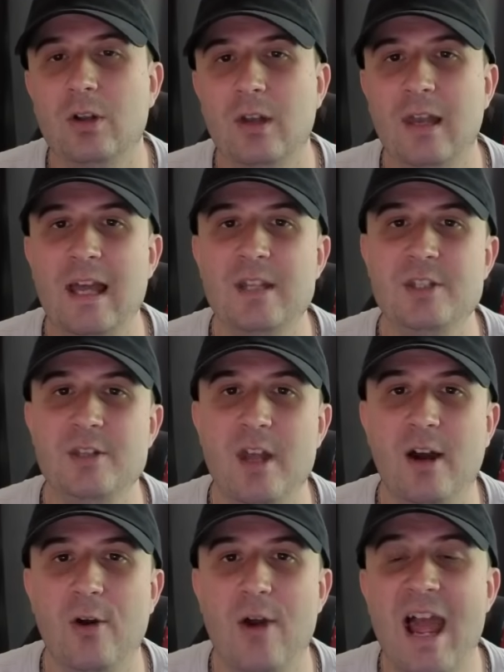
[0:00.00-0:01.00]
let you
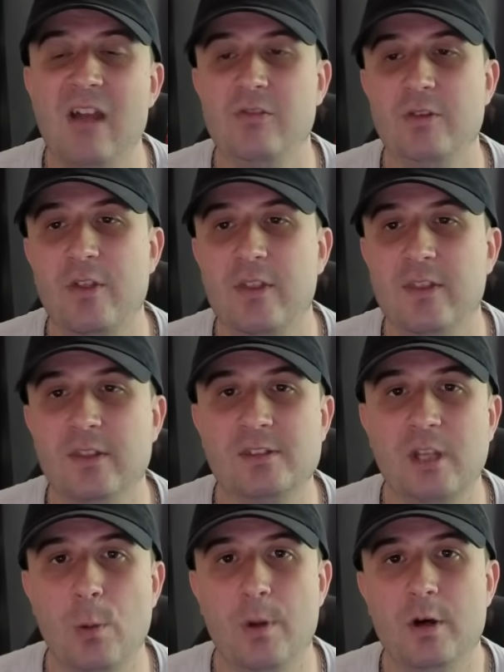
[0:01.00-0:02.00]
know everything that's
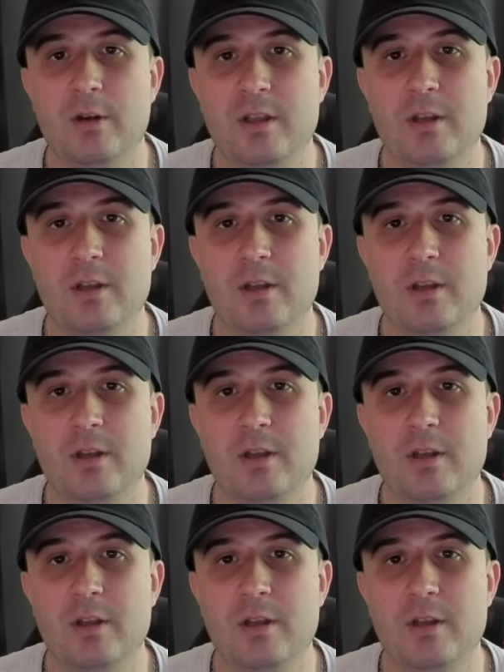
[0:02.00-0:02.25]
going on in